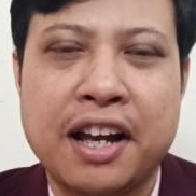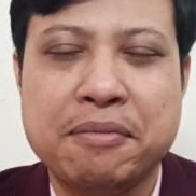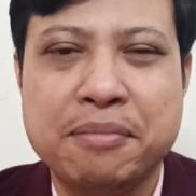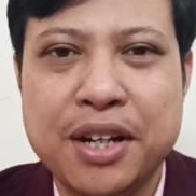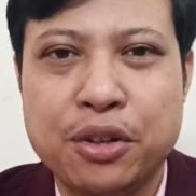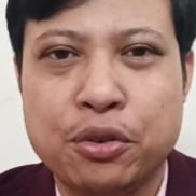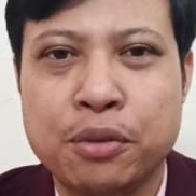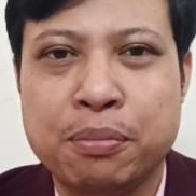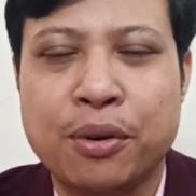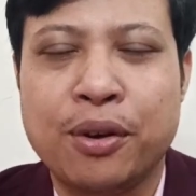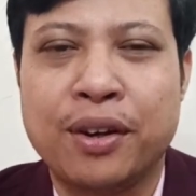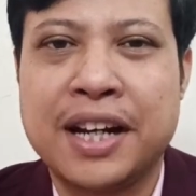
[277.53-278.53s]
I've made good
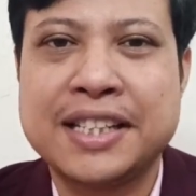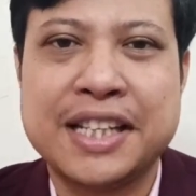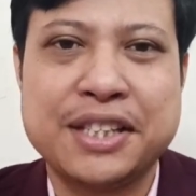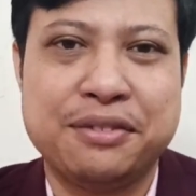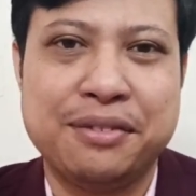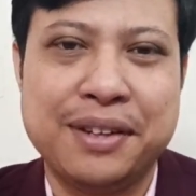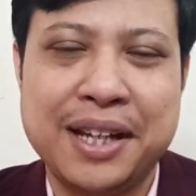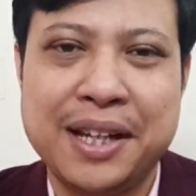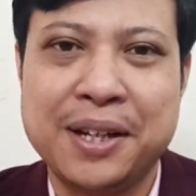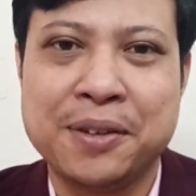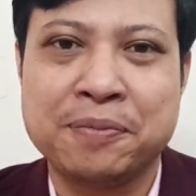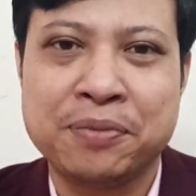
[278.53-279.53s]
progress as
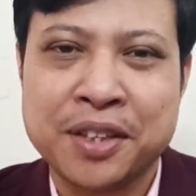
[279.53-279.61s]
well.